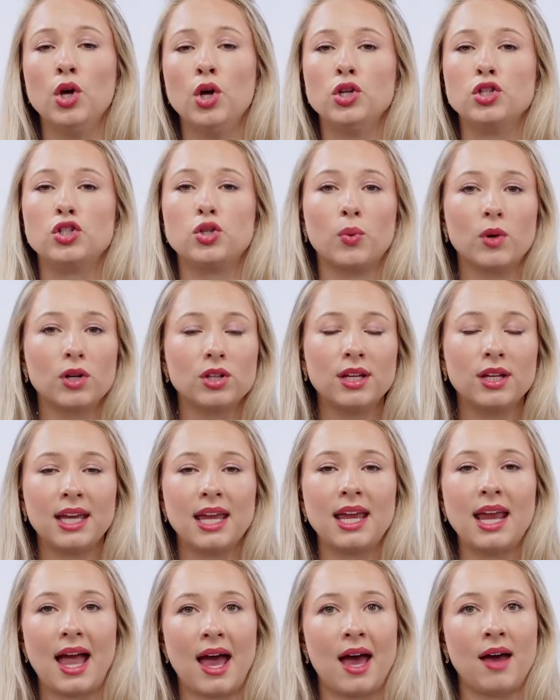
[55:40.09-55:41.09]
So we're
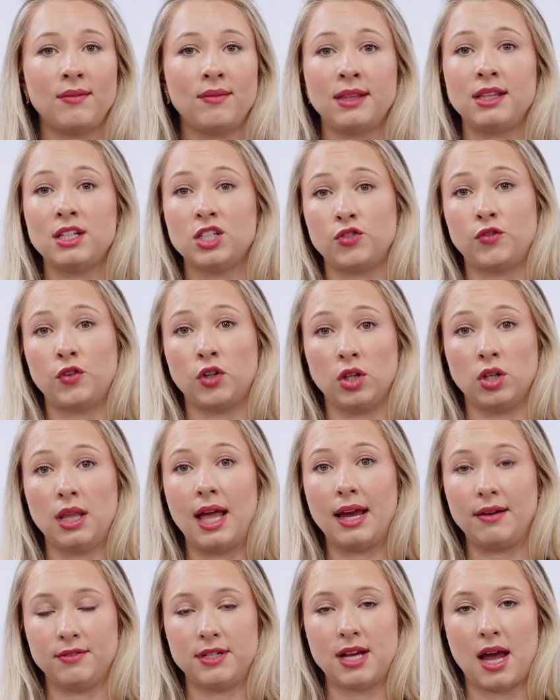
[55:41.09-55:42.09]
looking at having this for a
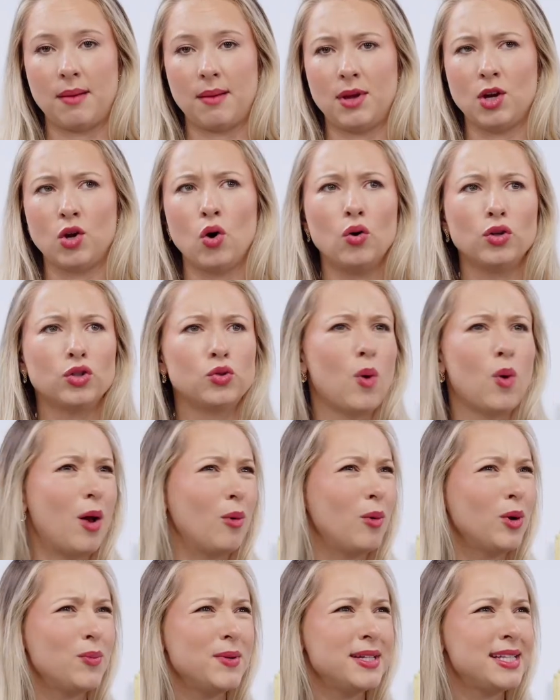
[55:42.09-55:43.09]
lifetime. And gold's
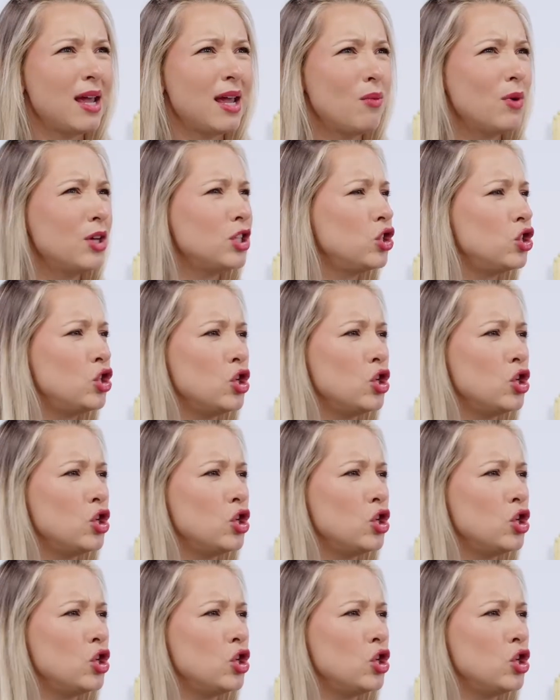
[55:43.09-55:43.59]
what? What did we say it was?